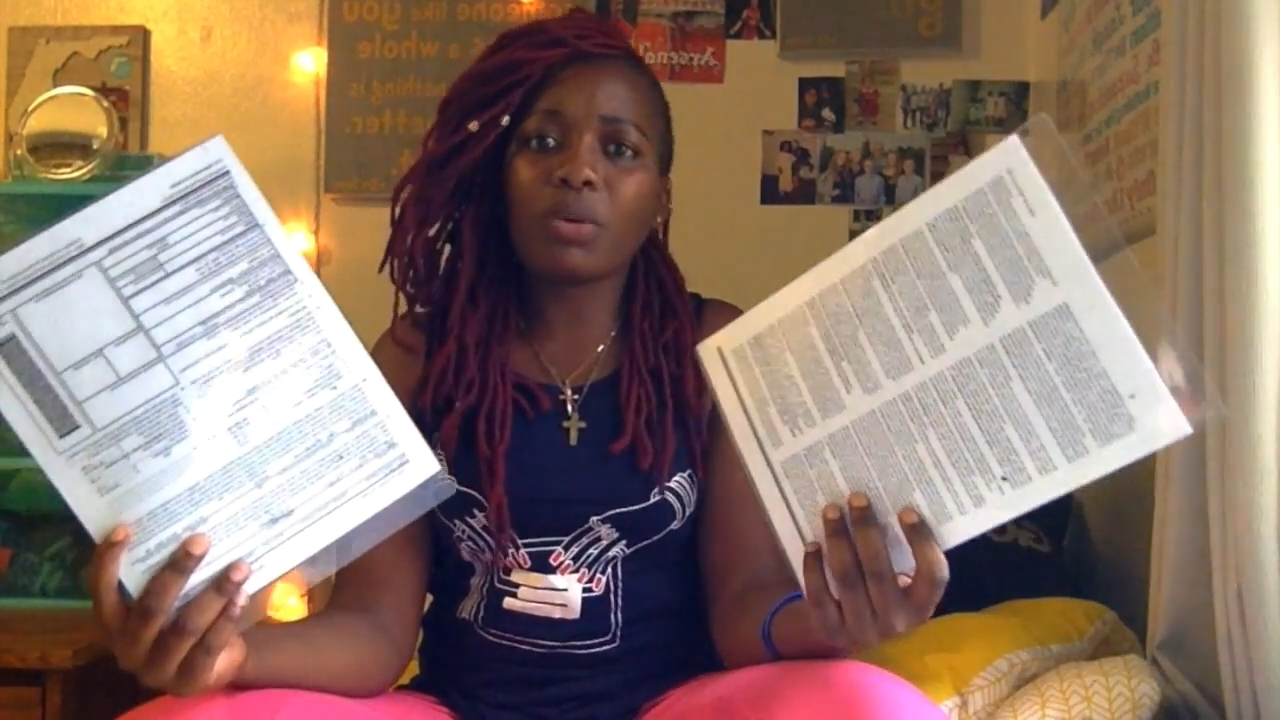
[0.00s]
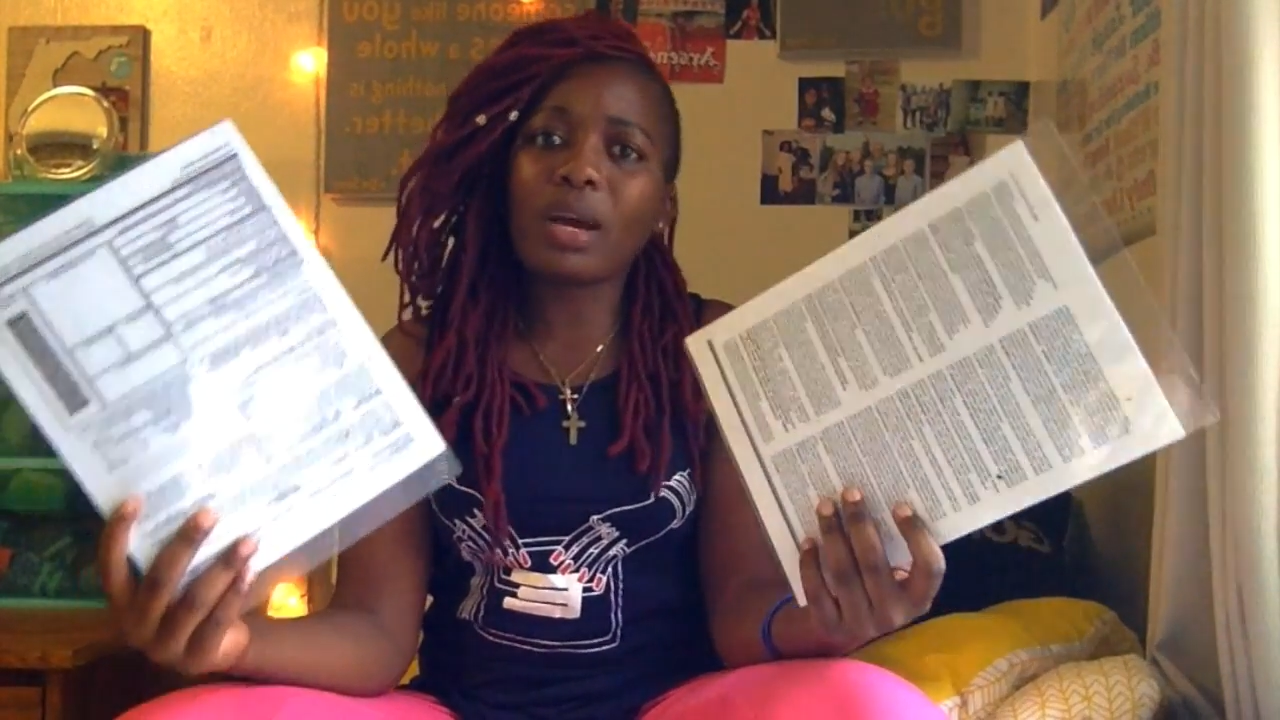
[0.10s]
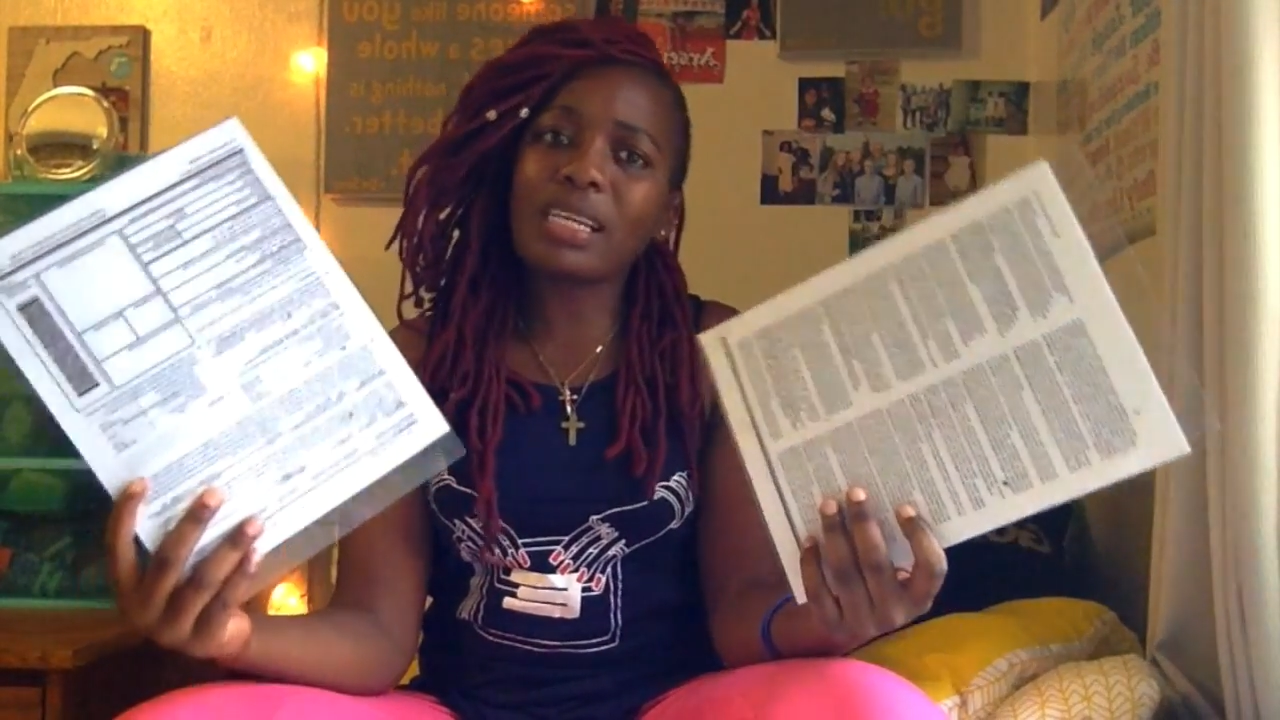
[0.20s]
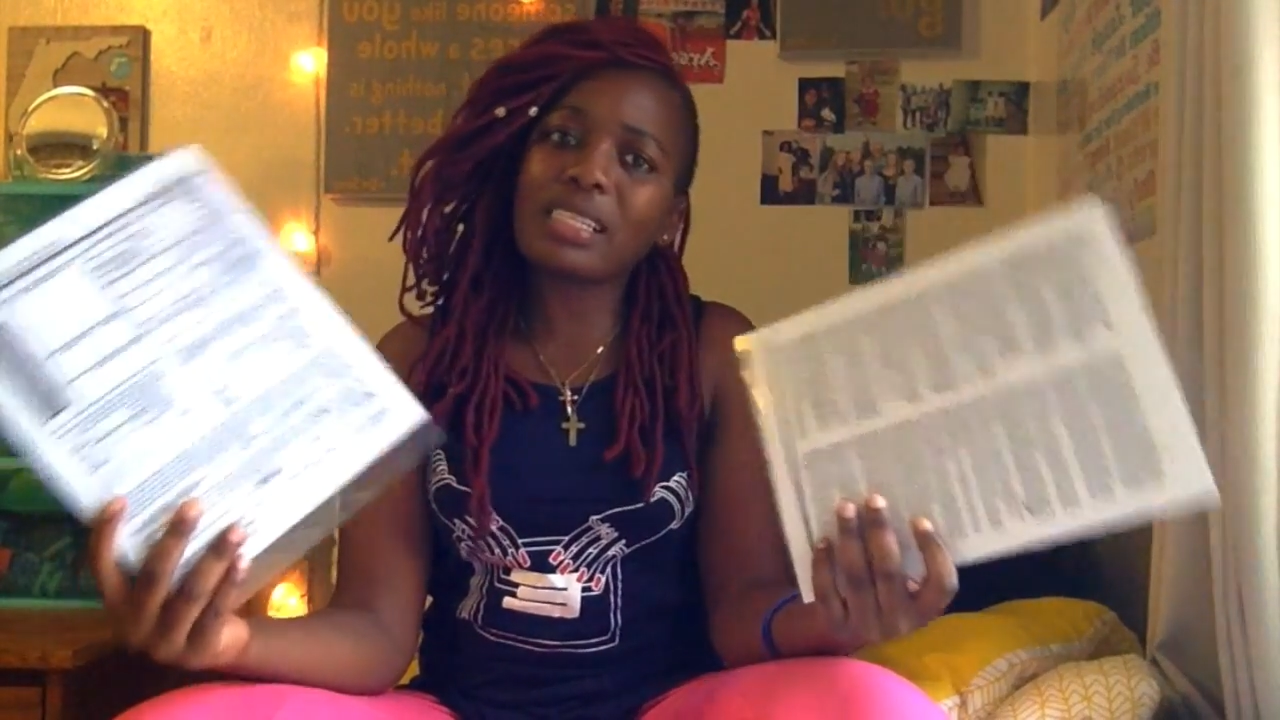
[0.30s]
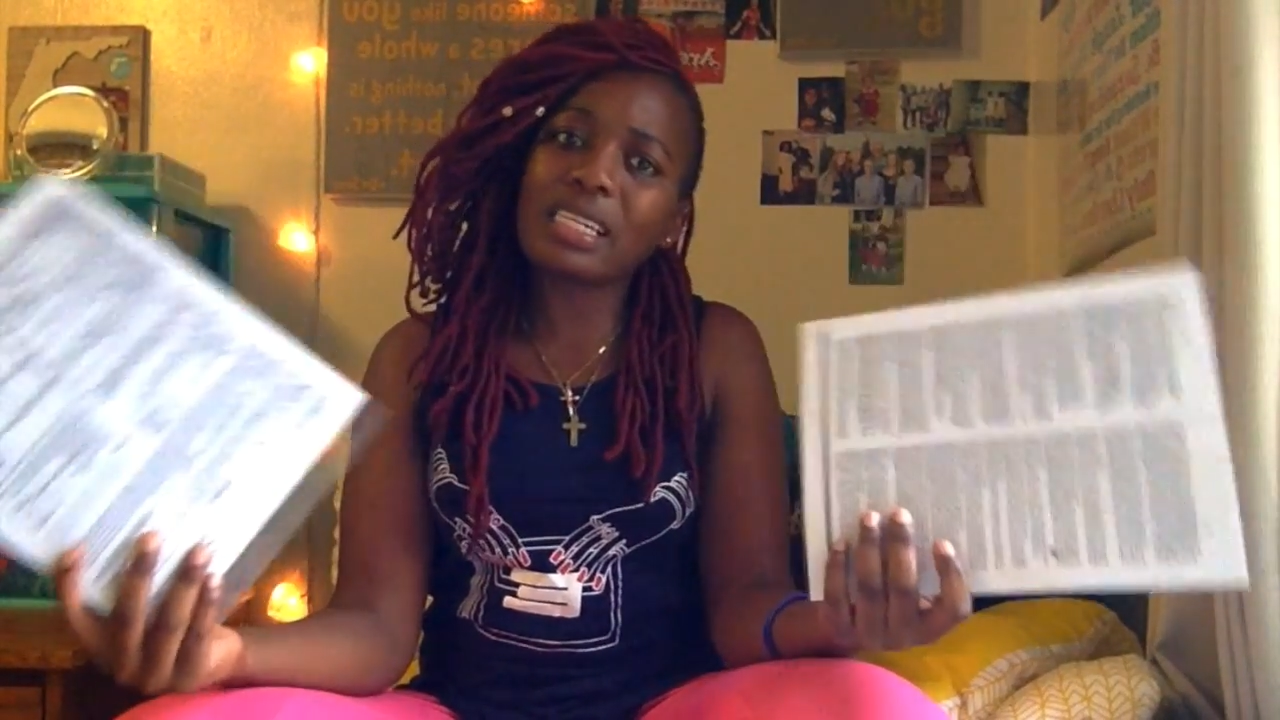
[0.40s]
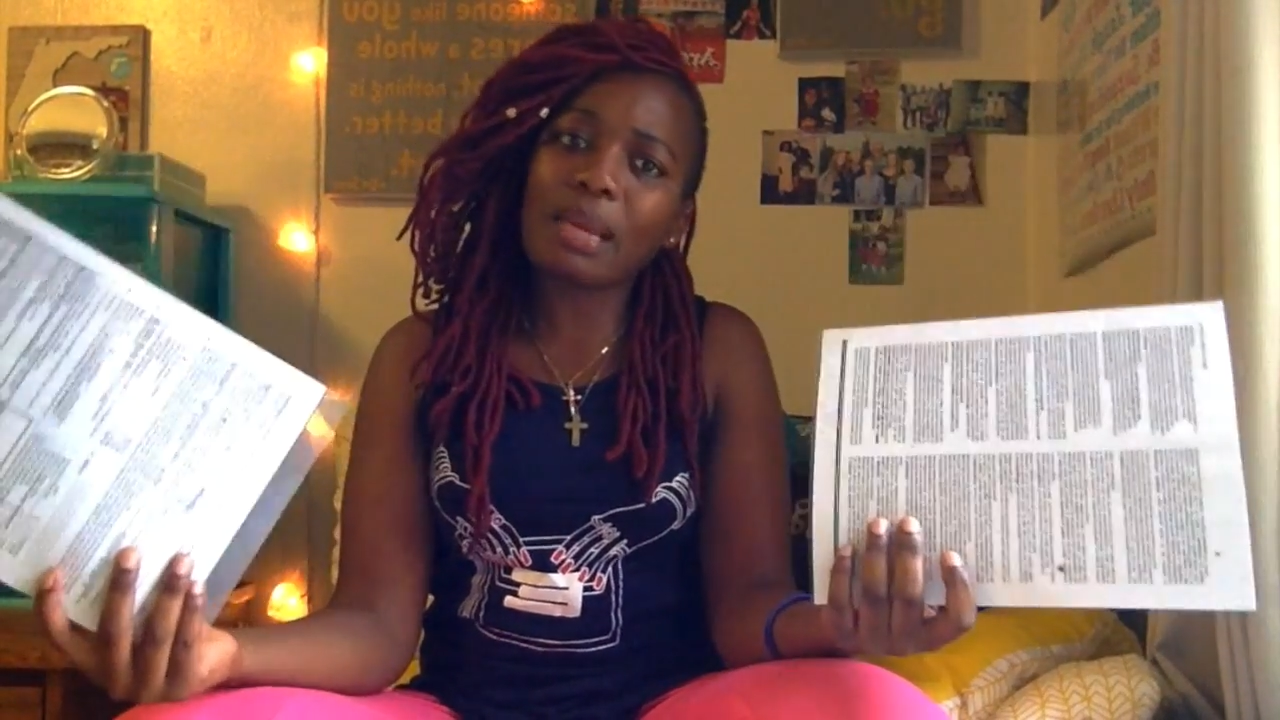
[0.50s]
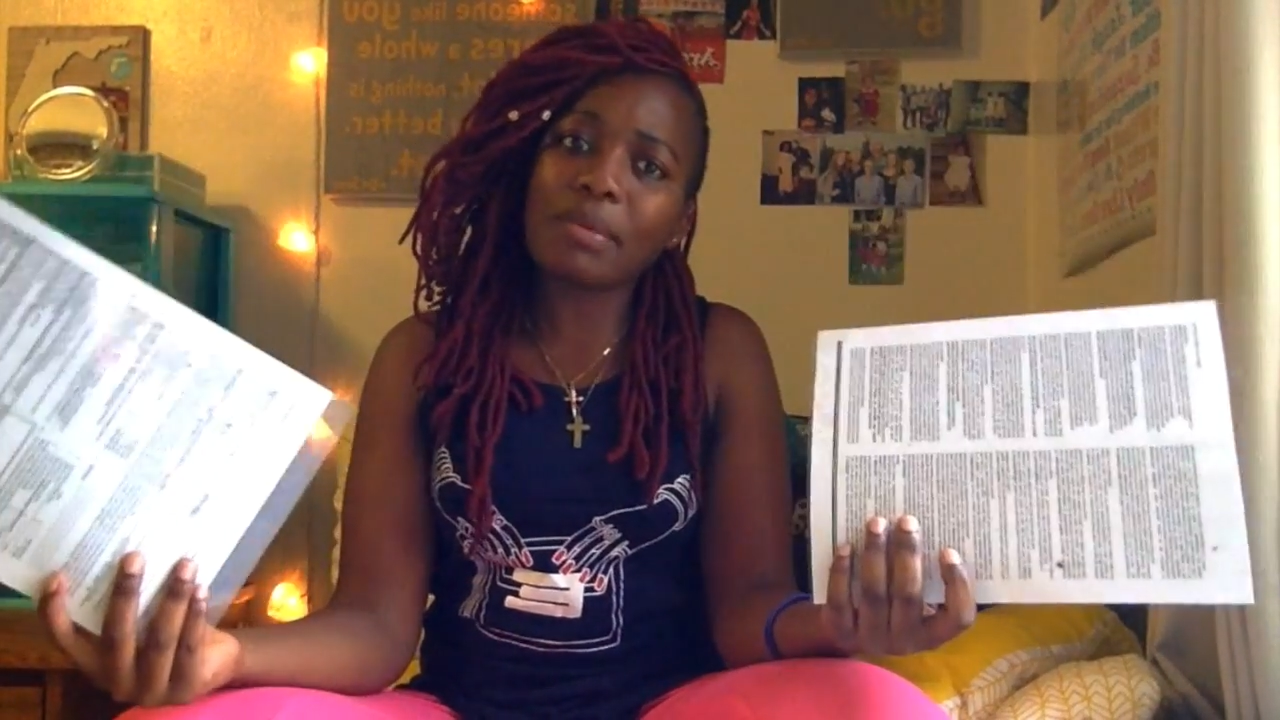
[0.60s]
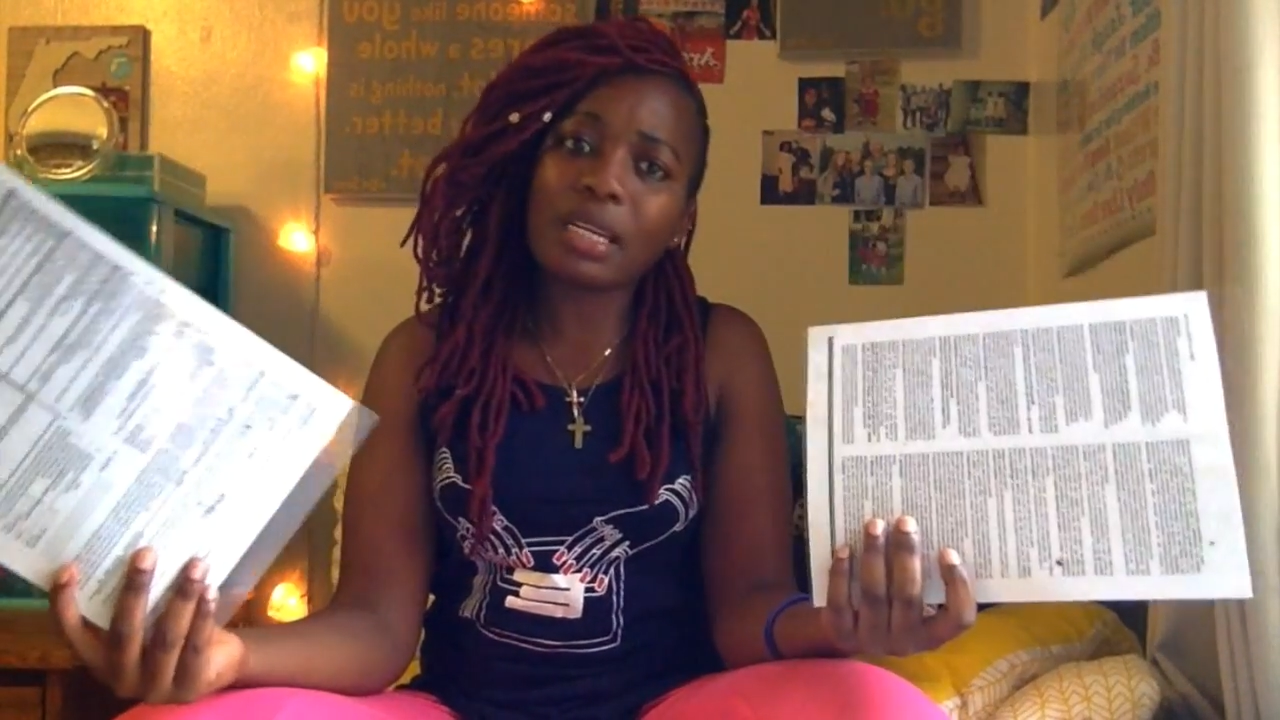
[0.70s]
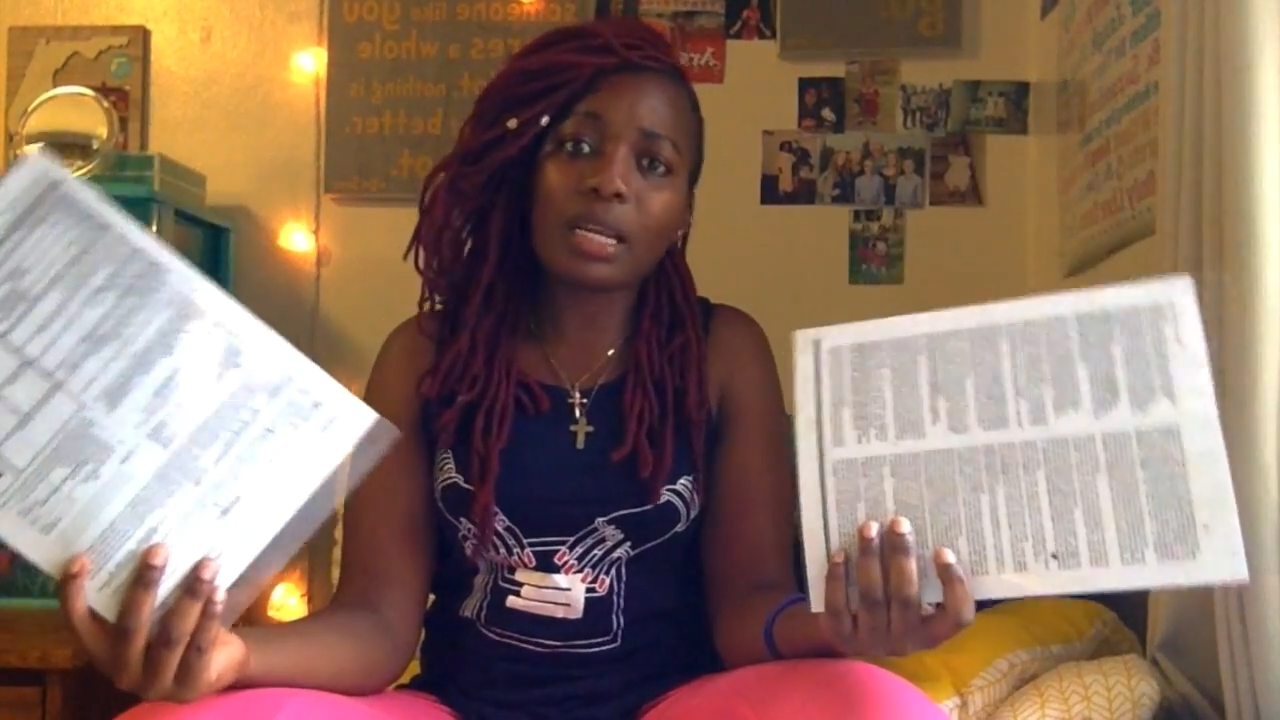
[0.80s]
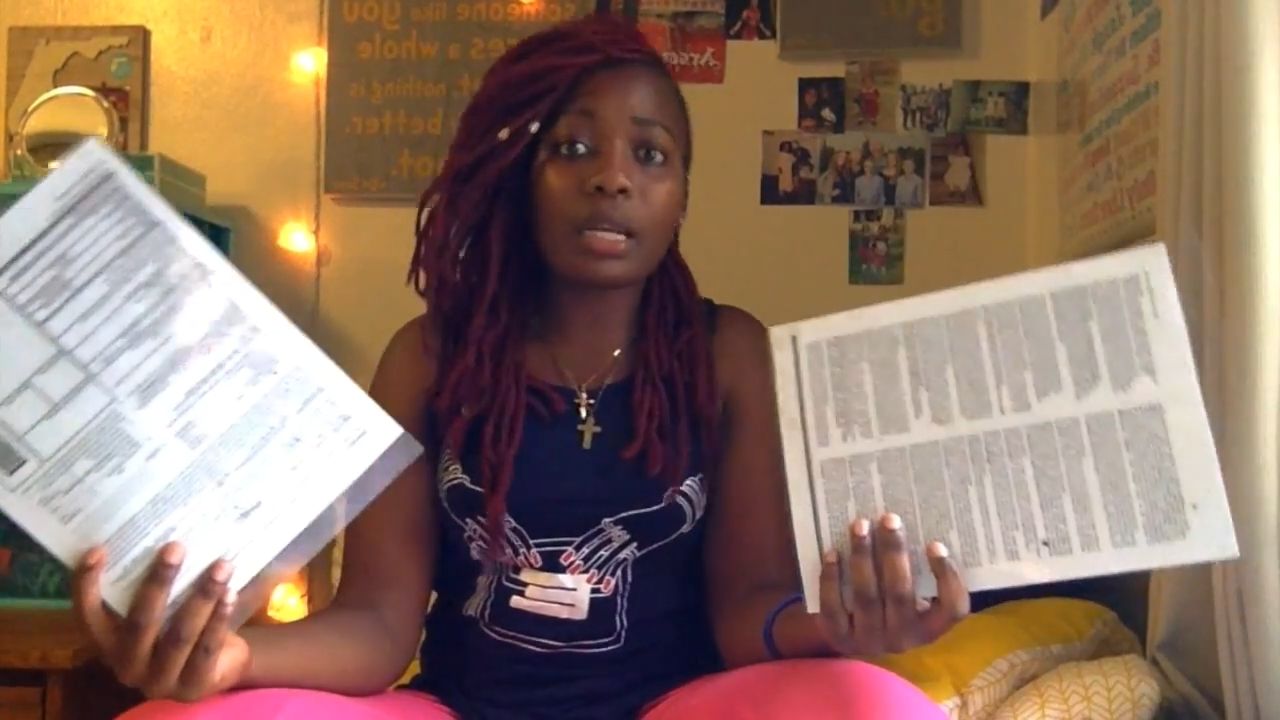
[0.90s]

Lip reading: why is it laminated?